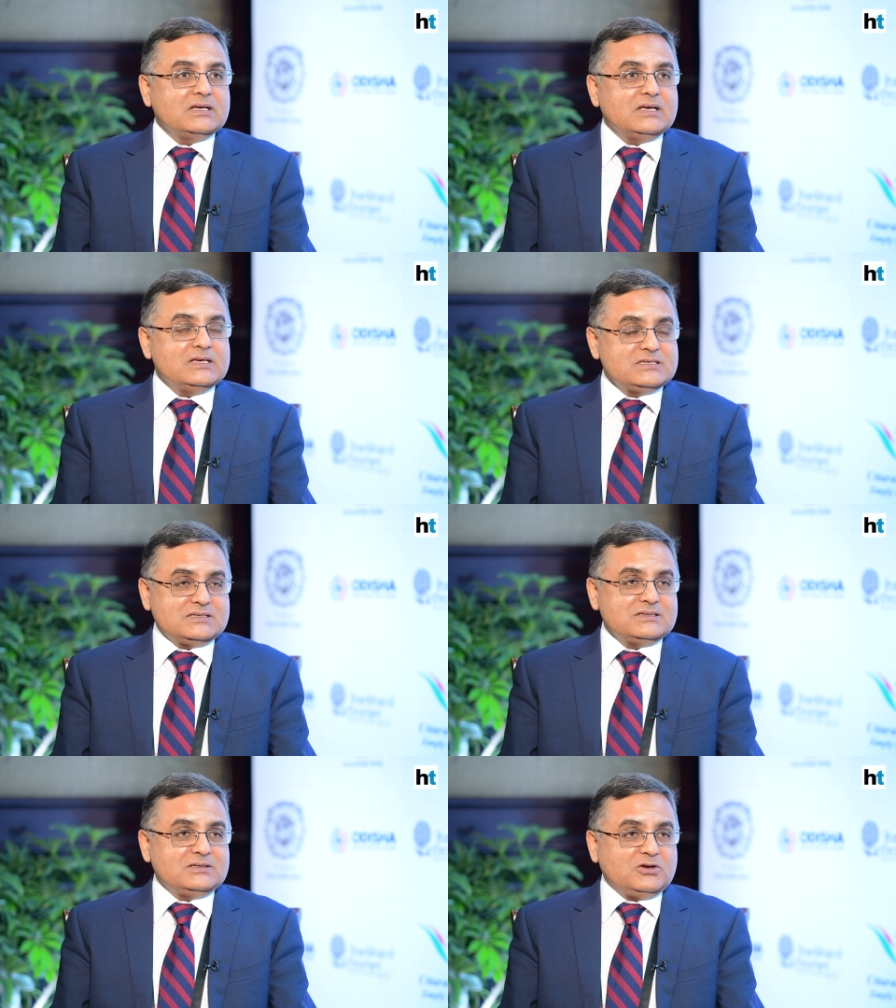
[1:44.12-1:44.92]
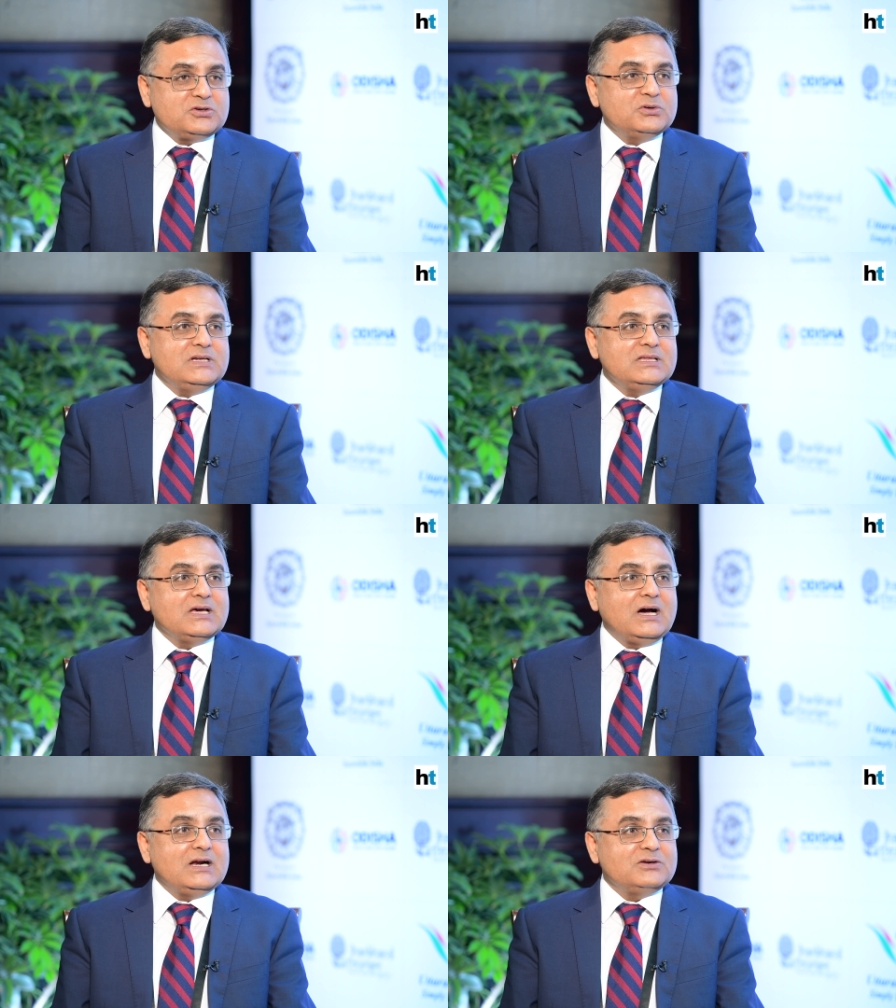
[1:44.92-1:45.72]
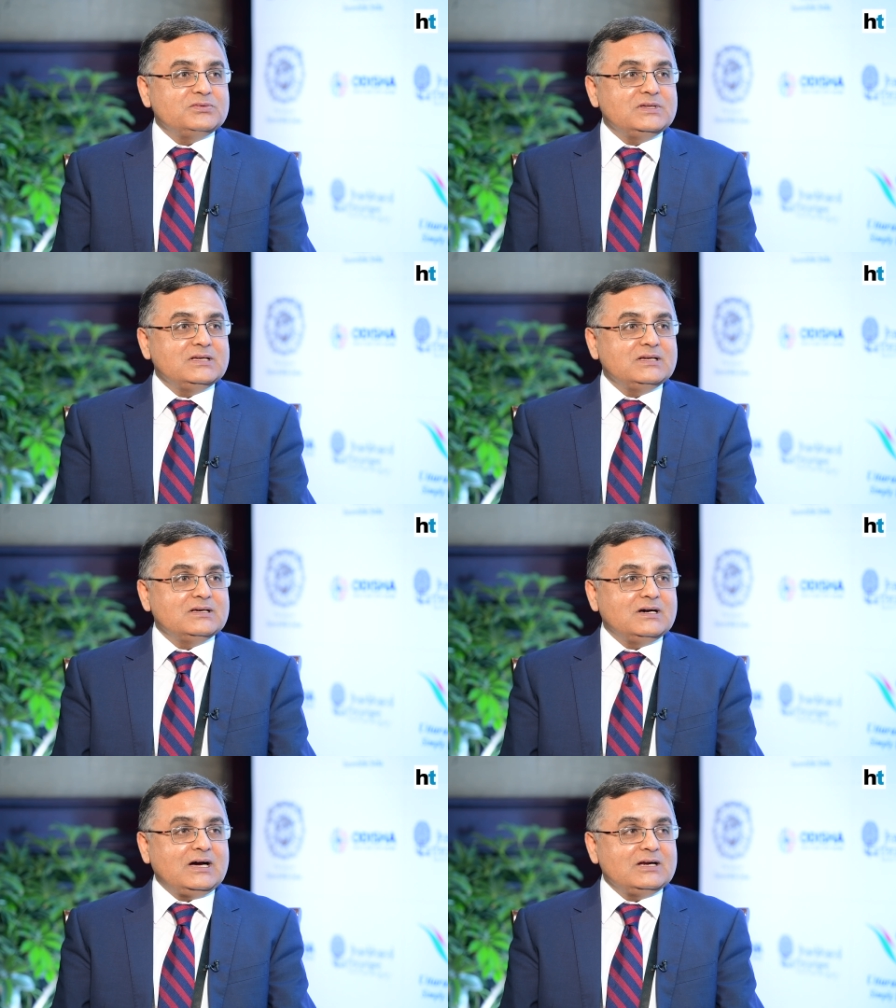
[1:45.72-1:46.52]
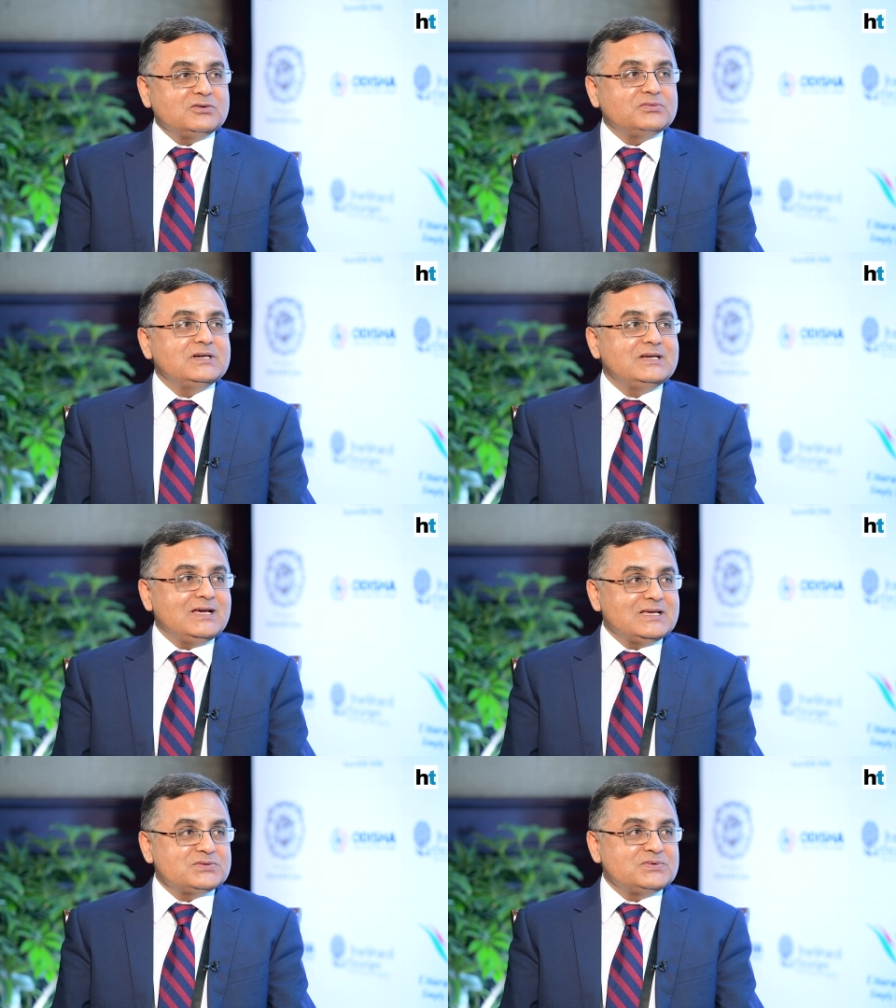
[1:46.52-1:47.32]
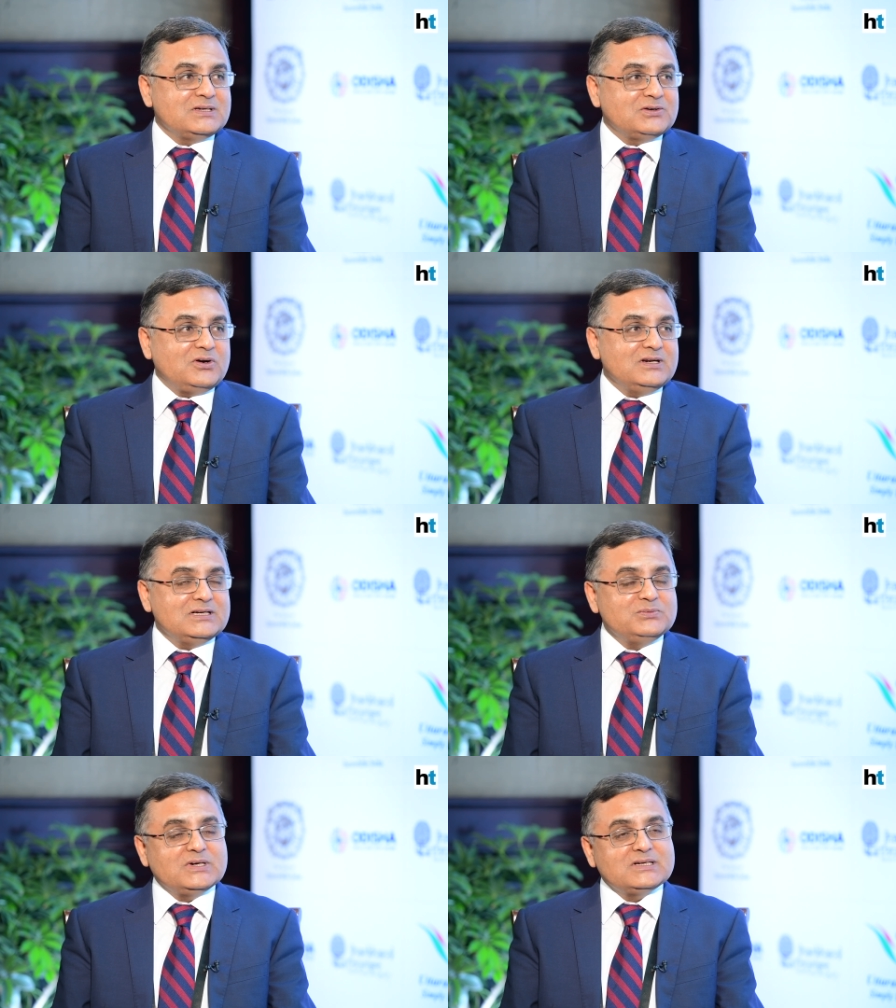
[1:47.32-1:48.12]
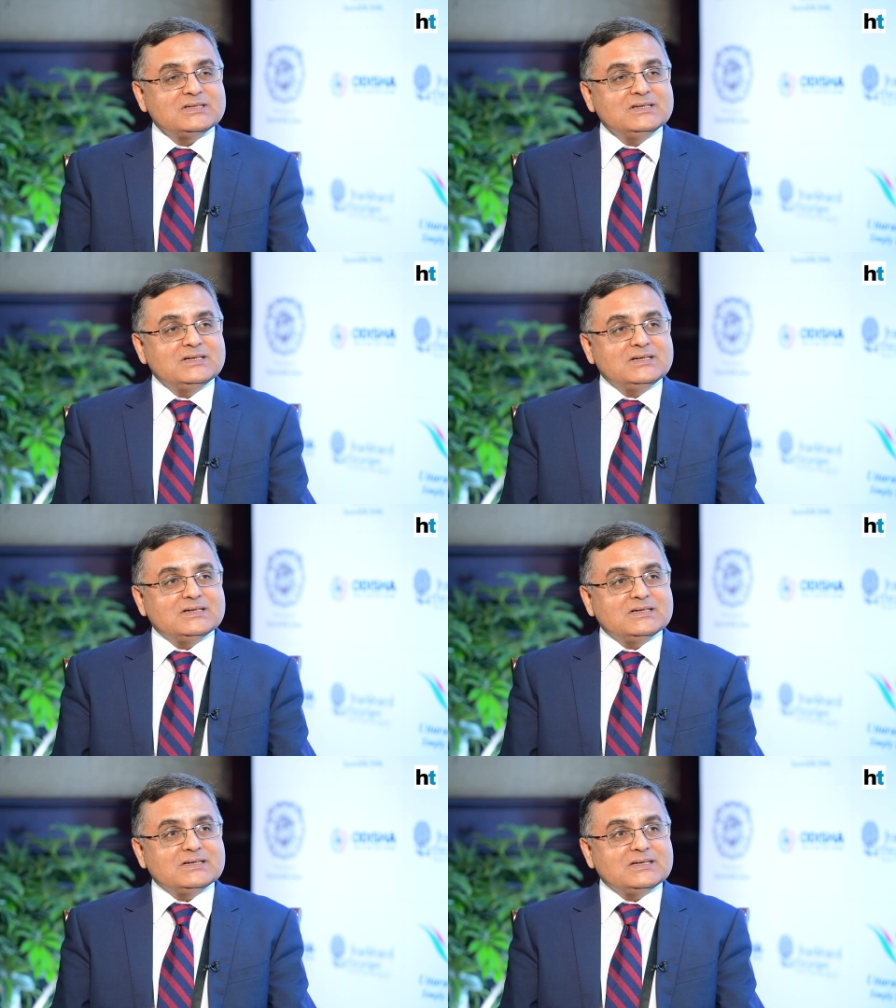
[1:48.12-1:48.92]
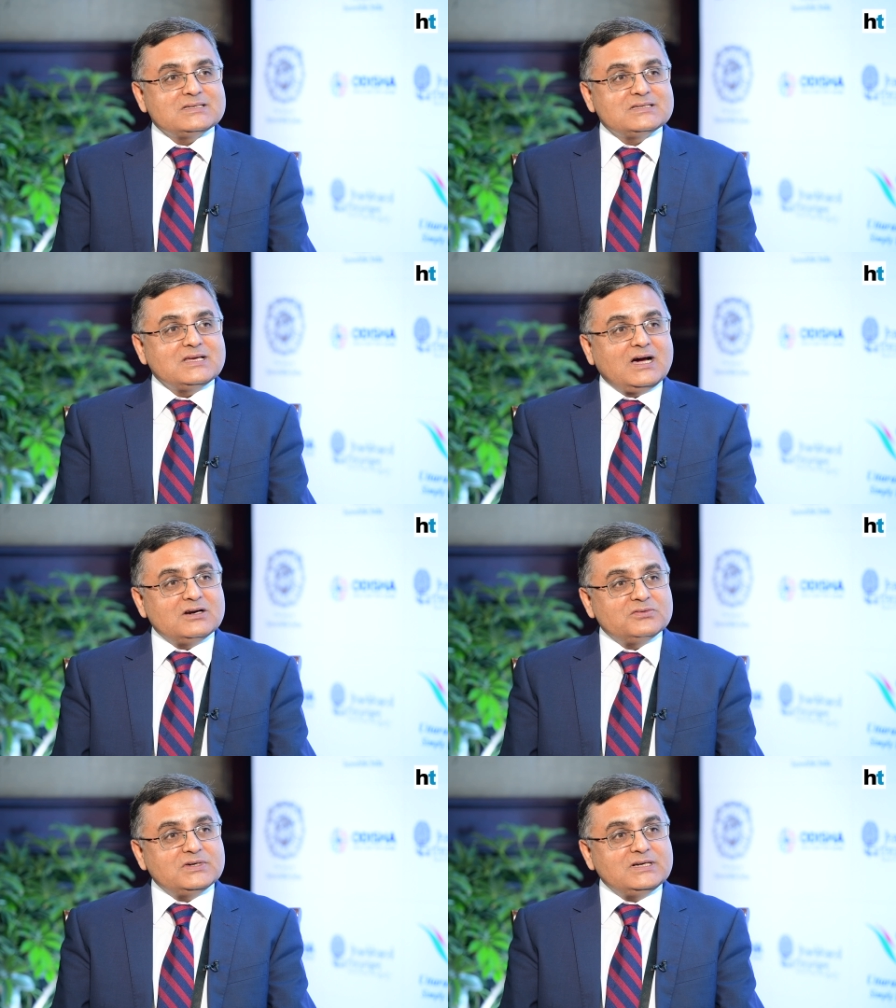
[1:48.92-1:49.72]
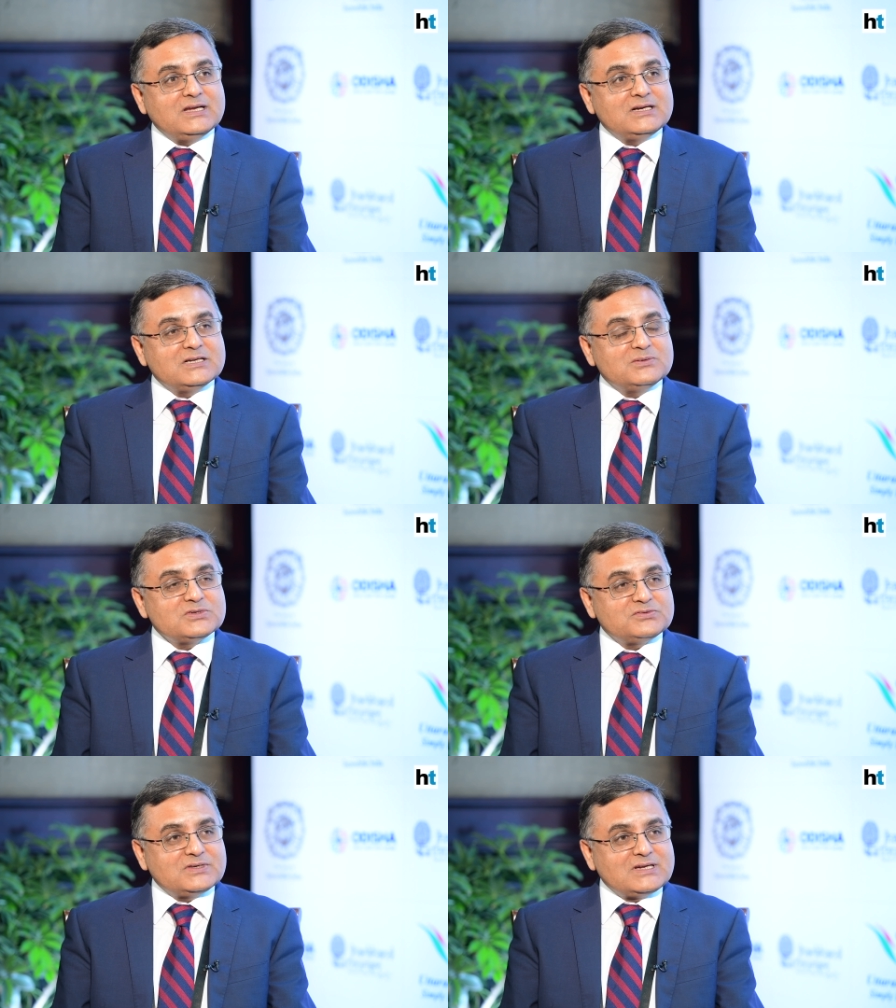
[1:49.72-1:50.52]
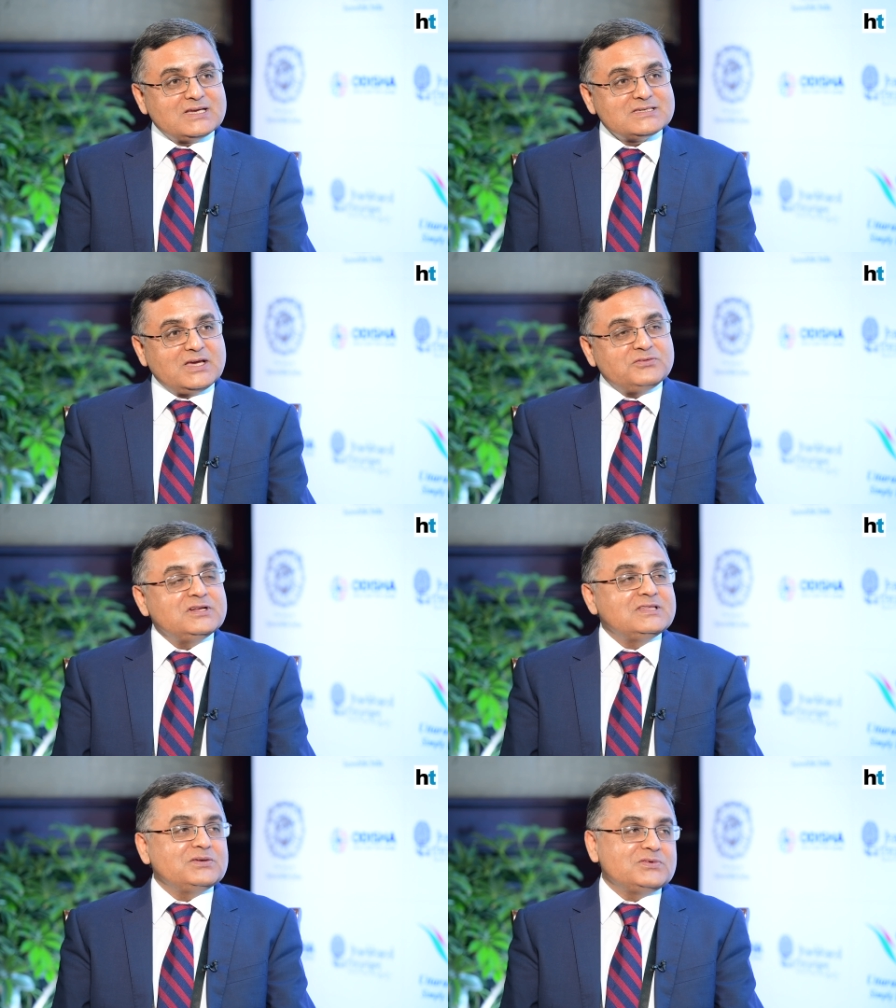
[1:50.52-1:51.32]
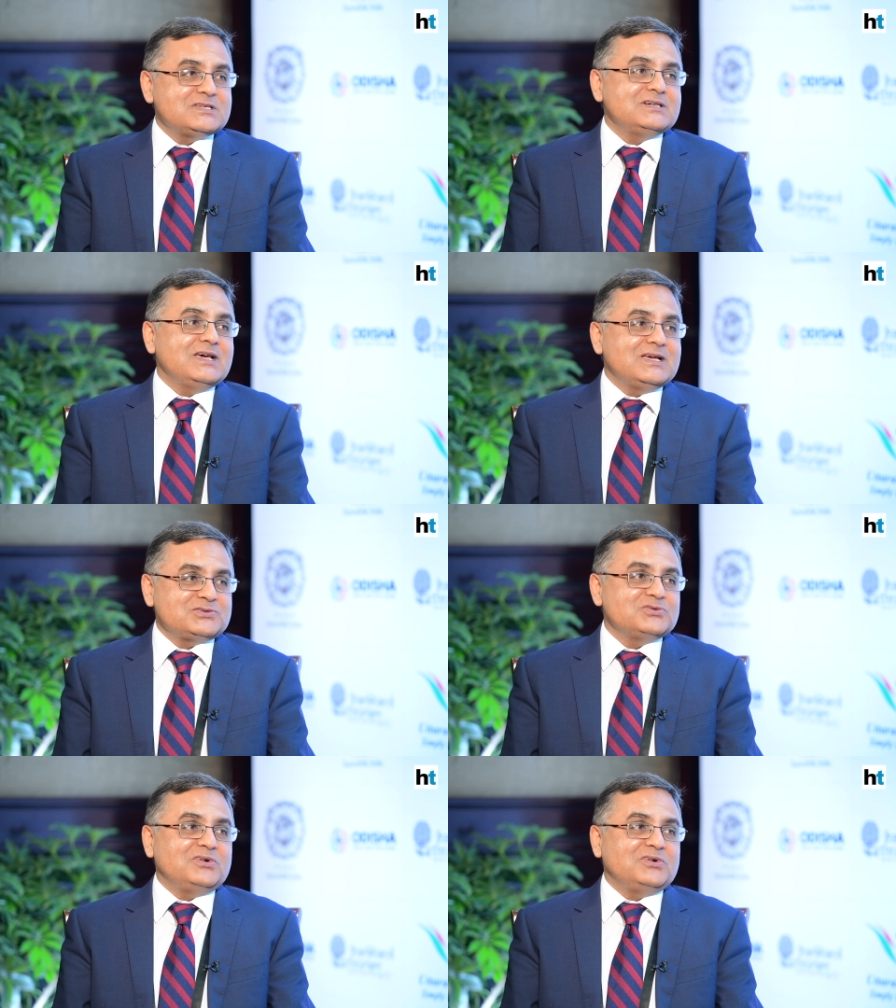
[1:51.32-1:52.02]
is not only the heart of India, as we call it, but it's the heart of India in terms of it has everything which India has to